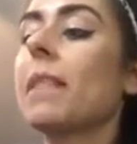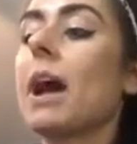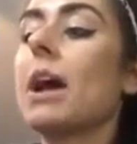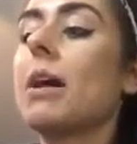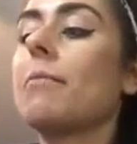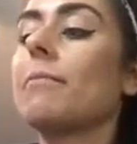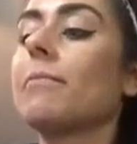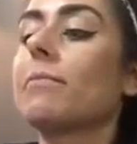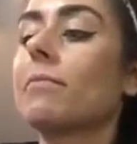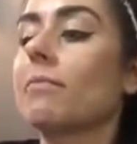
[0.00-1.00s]

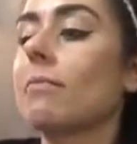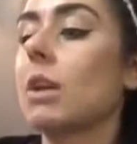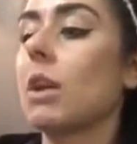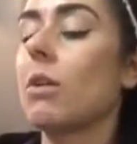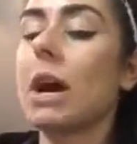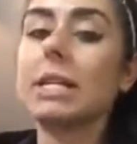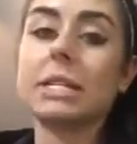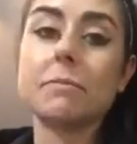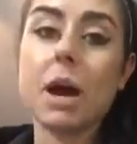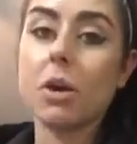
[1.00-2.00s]
You know, I
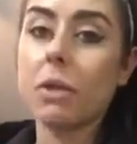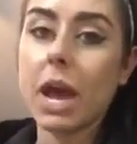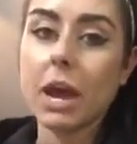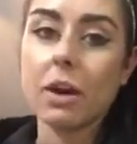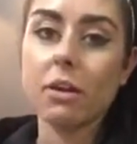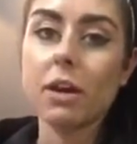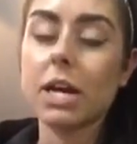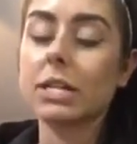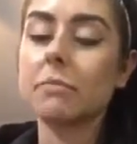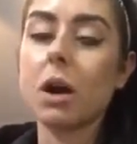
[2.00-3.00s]
did my own hair.
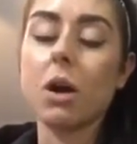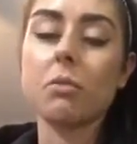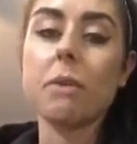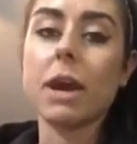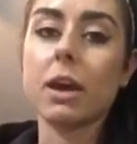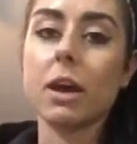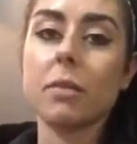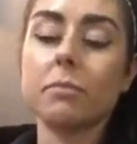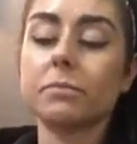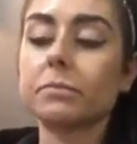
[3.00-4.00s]
I did my own makeup.